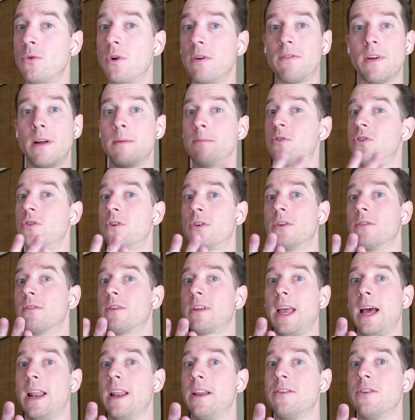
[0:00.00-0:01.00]
you revamped your
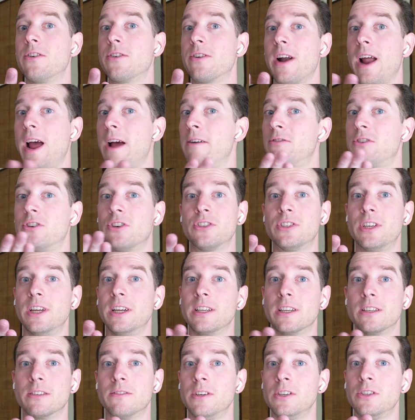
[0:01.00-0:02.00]
calendar after
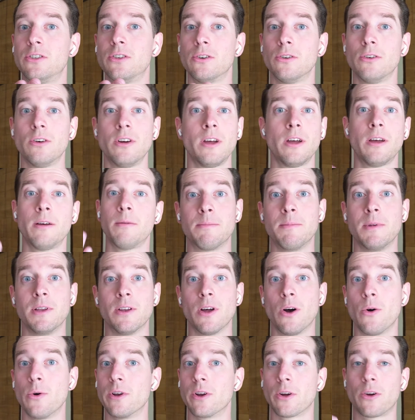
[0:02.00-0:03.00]
seeing this video, let me
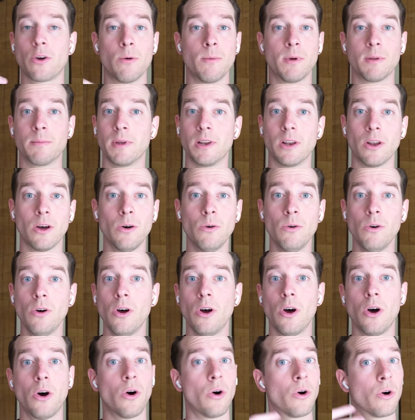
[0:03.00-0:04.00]
know in the comment below,
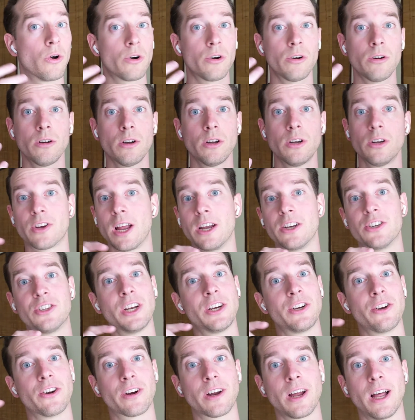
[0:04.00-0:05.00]
or you can
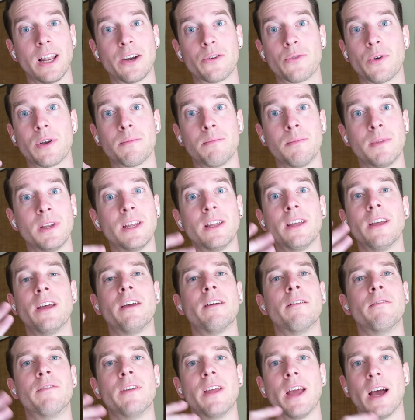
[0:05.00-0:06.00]
share your calendar with me
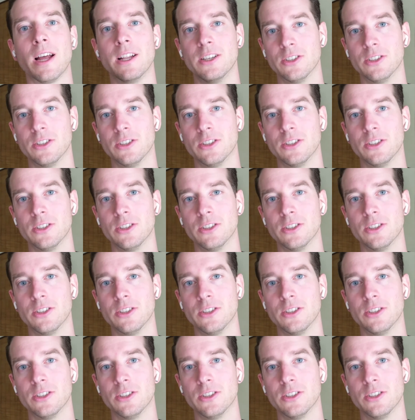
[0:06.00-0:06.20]
via